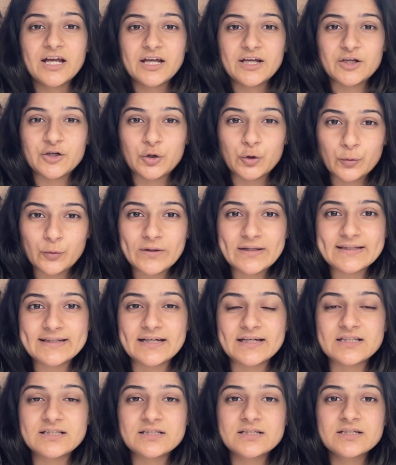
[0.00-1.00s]
you will
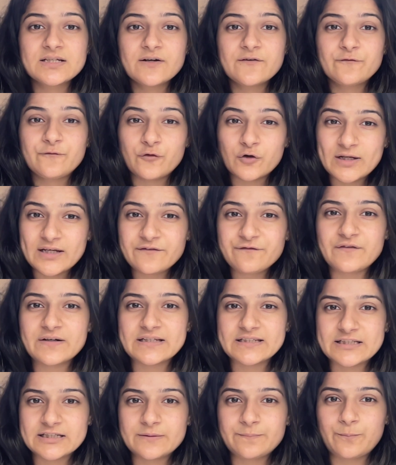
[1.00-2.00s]
get fully
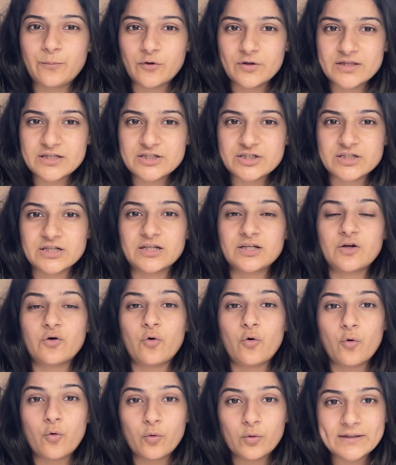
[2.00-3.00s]
funded position
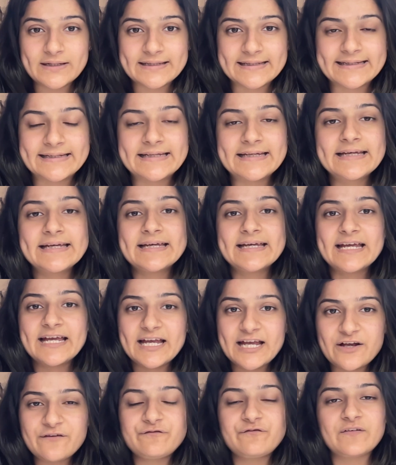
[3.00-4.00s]
only
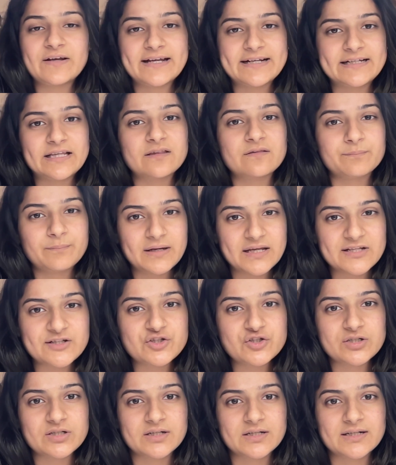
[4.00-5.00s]
if it is
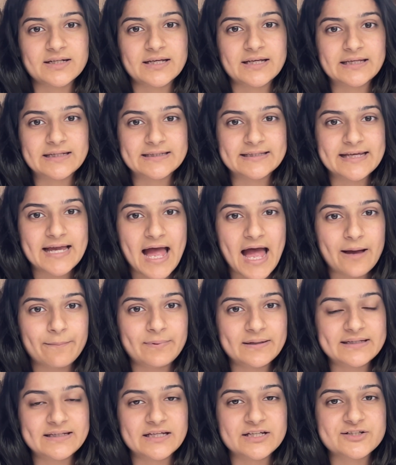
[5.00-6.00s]
mentioned in the
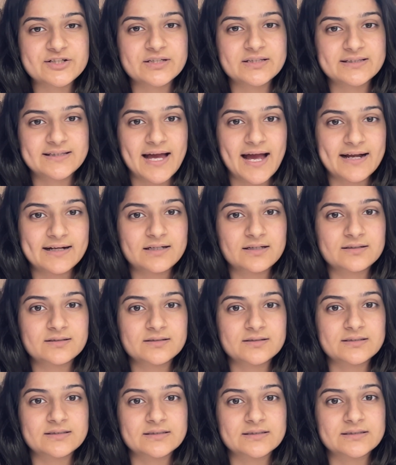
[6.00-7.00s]
application that
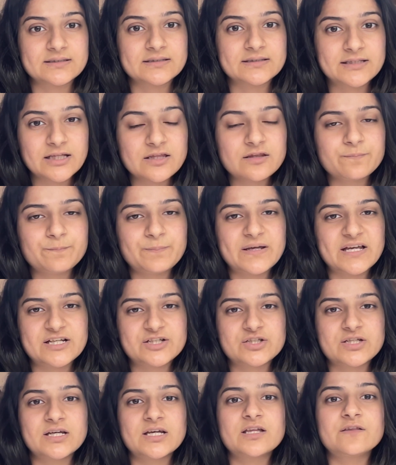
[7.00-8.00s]
this
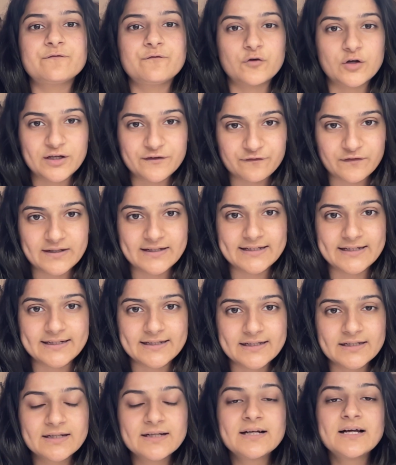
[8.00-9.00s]
PhD is fully
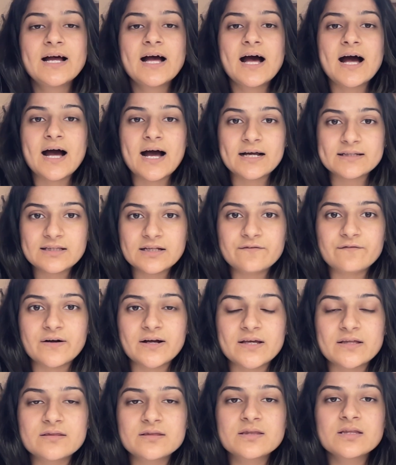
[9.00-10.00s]
funded.
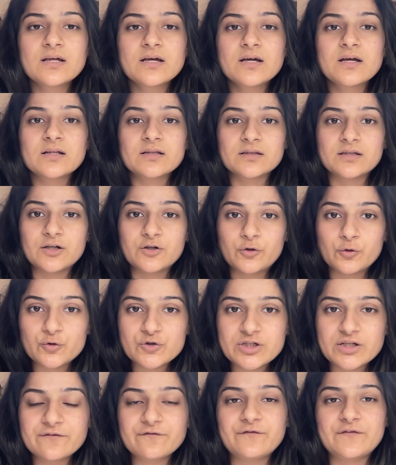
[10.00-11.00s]
Otherwise, the
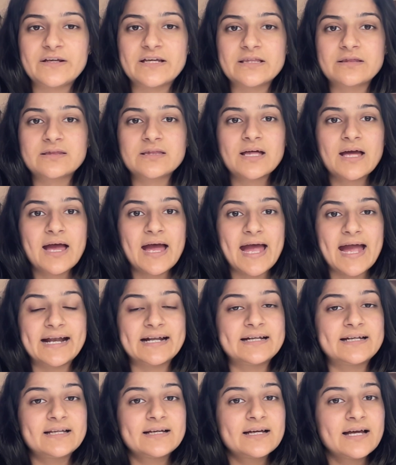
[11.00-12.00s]
tuition fees
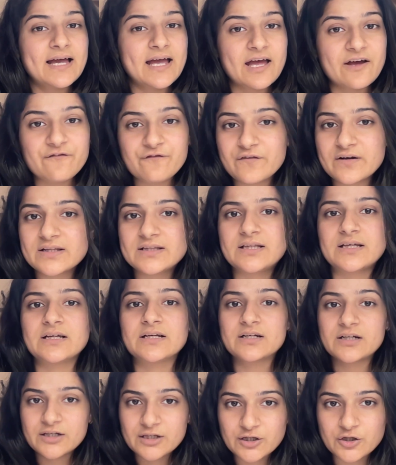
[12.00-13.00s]
and
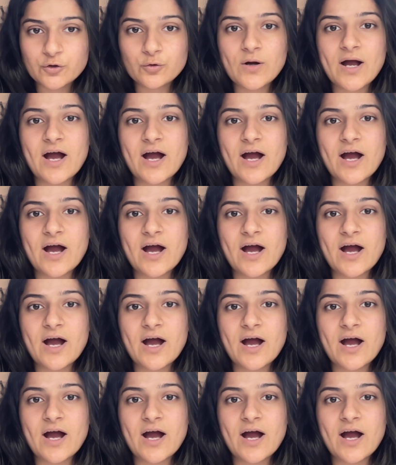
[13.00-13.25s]
everything you